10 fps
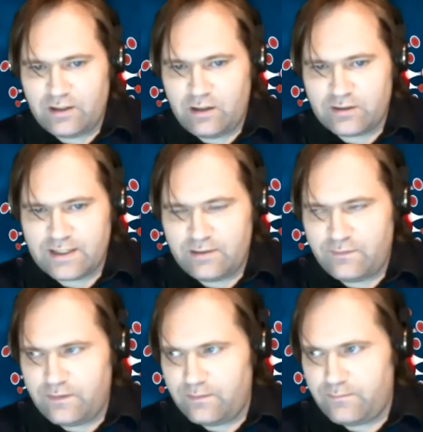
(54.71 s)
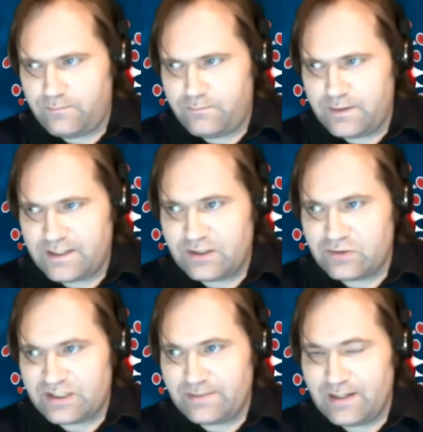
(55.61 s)
lockdown and the potential
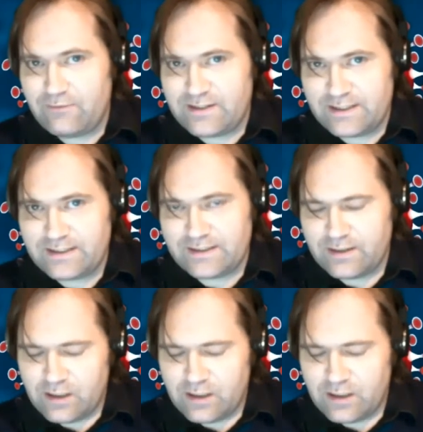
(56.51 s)
similarities